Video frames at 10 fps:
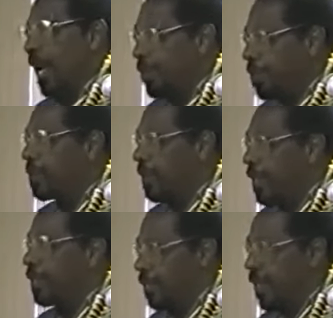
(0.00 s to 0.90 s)
And to a
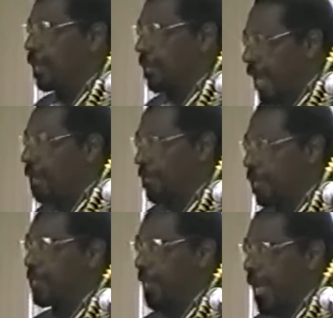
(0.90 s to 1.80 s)
good extent, that
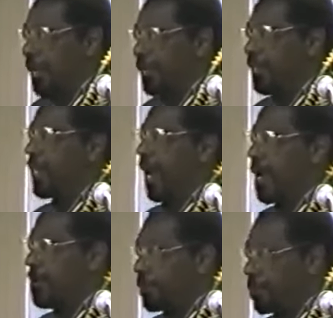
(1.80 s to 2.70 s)
Christianity
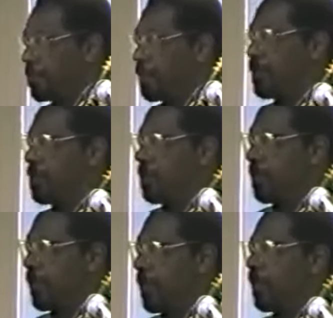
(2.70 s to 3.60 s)
came
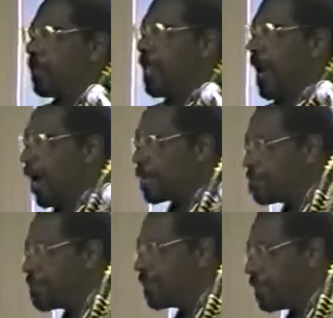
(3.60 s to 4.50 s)
through the
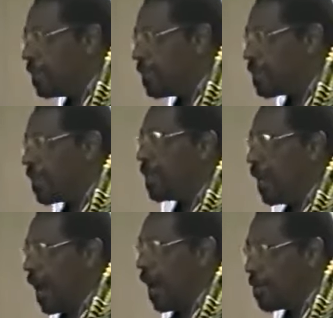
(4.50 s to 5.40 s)
auspices
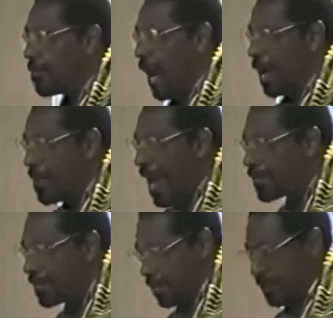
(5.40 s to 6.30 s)
of our
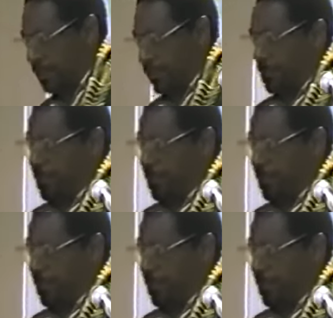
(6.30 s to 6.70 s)
masters.